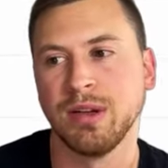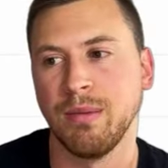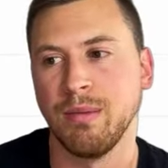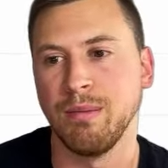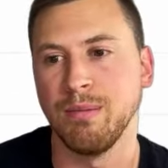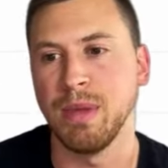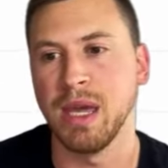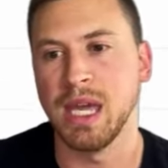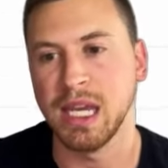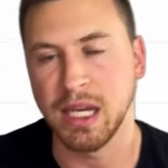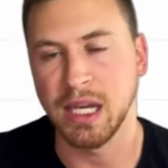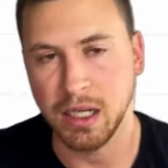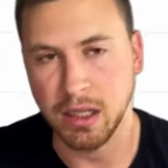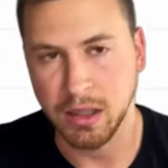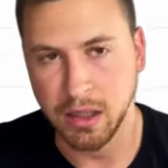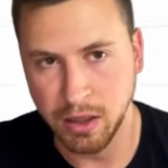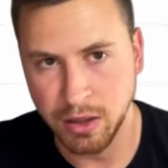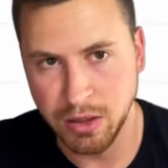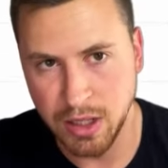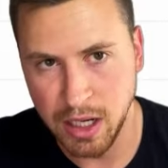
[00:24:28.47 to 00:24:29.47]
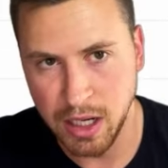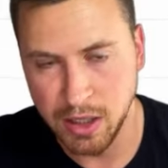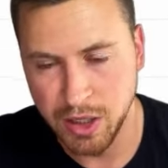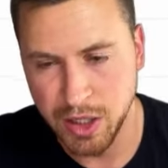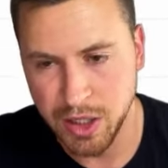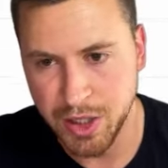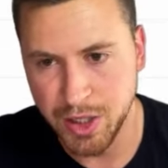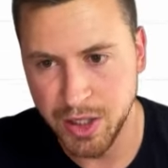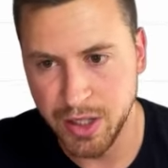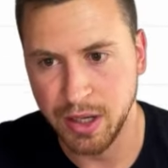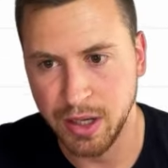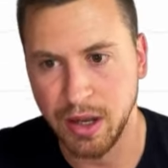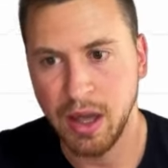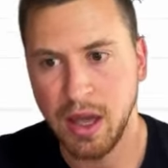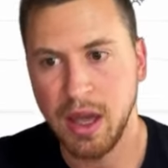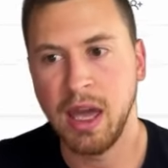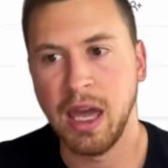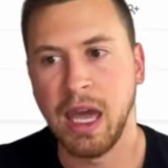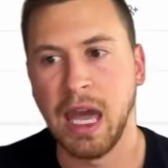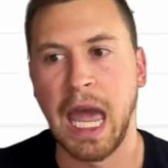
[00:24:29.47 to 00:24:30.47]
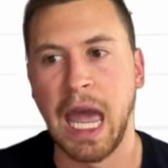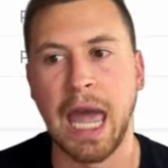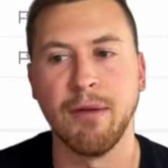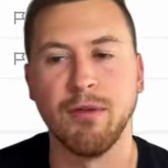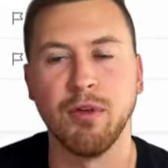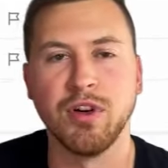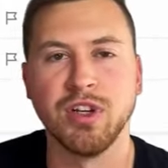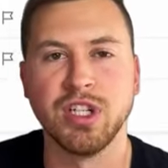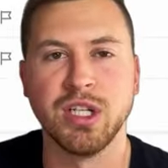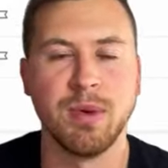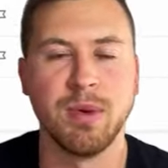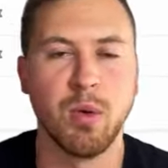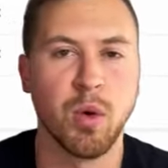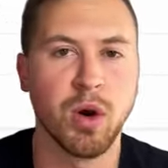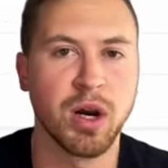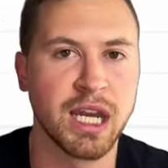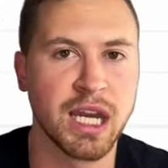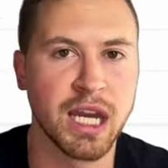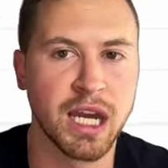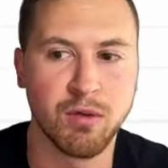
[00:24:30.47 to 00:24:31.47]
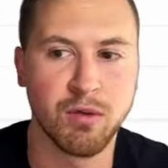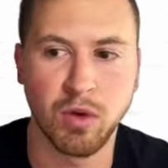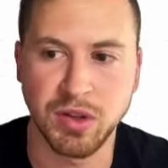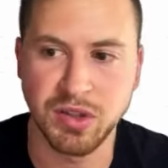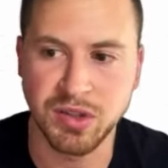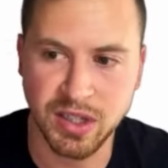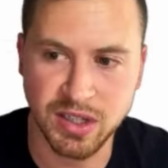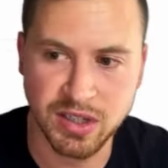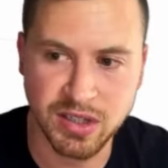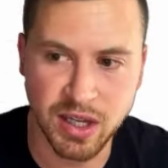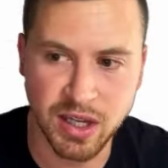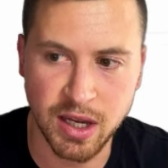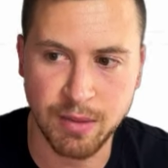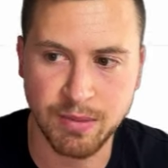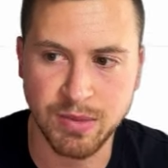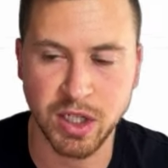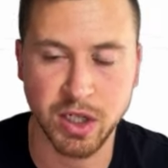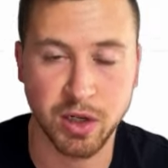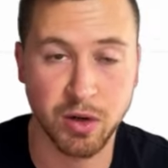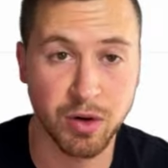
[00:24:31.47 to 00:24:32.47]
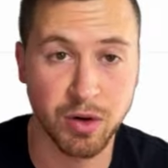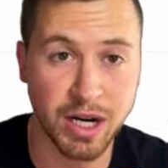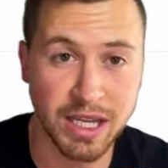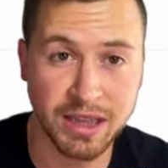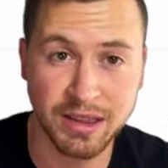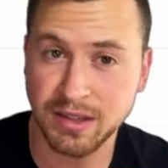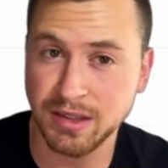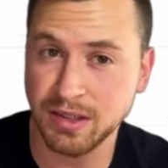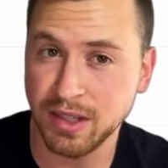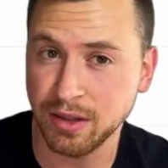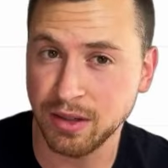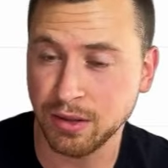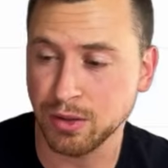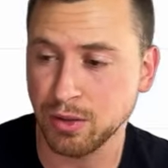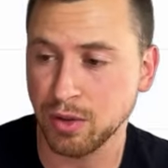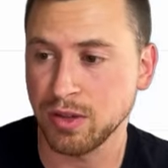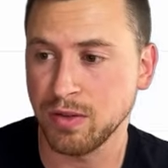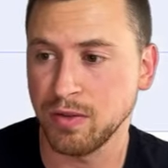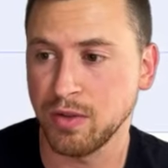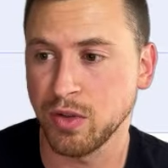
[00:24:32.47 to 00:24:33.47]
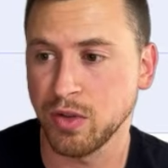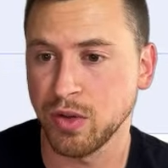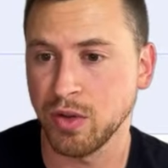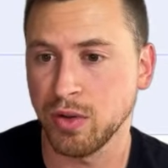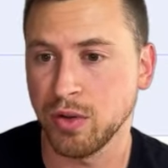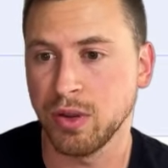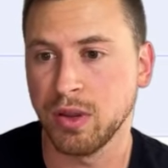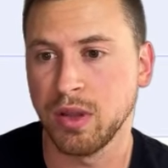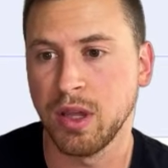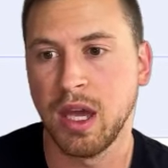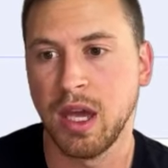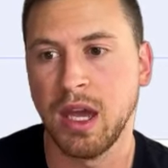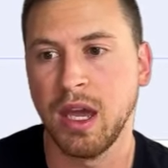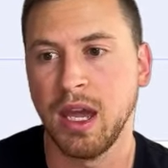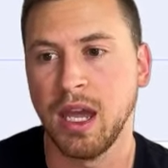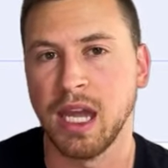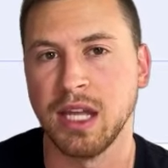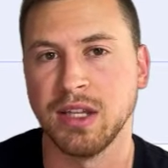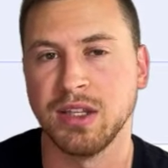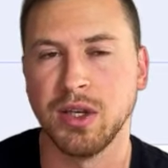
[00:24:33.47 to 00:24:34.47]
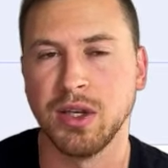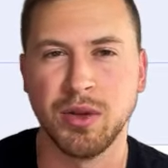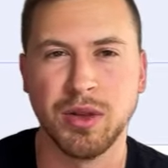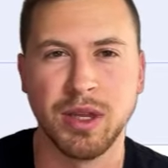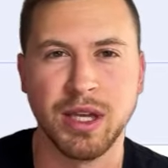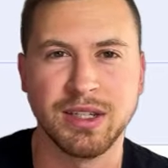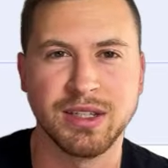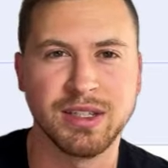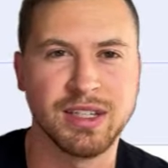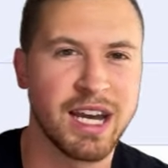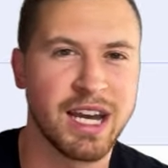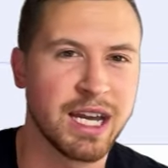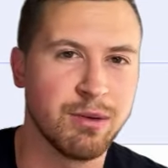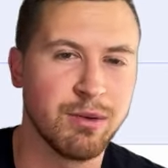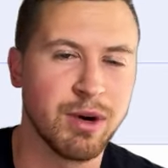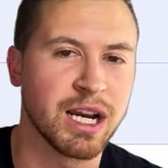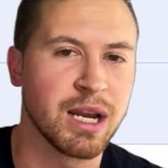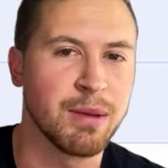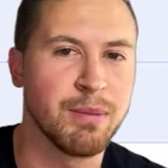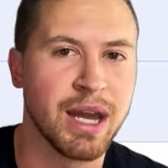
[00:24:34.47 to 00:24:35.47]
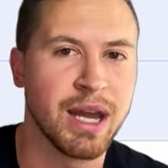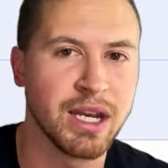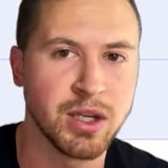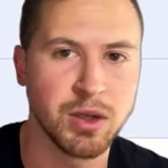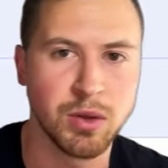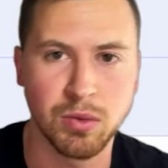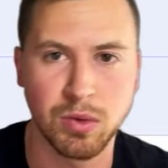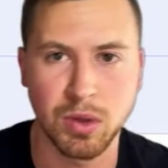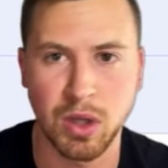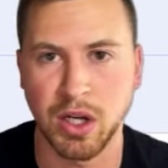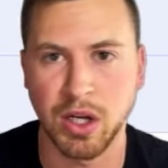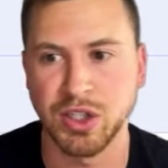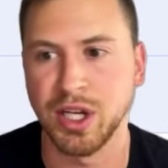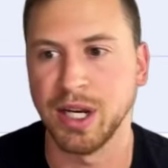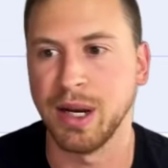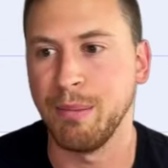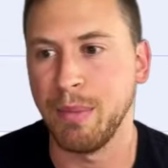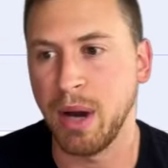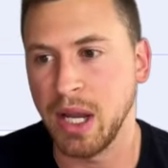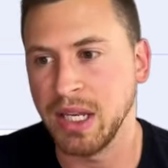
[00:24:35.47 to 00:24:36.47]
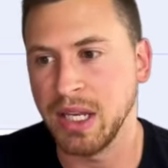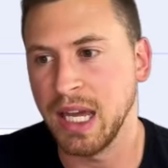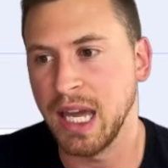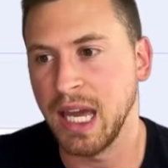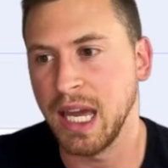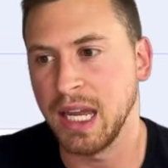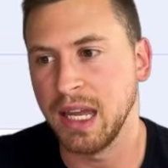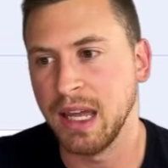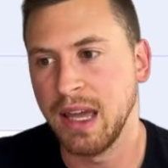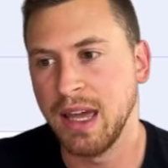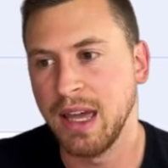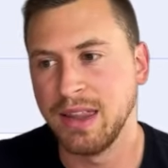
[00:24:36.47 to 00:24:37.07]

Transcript: Make it a clear transition. Everyone should be working out of one system to create the single source of truth. And to do this, I'd recommend you launch on a Monday.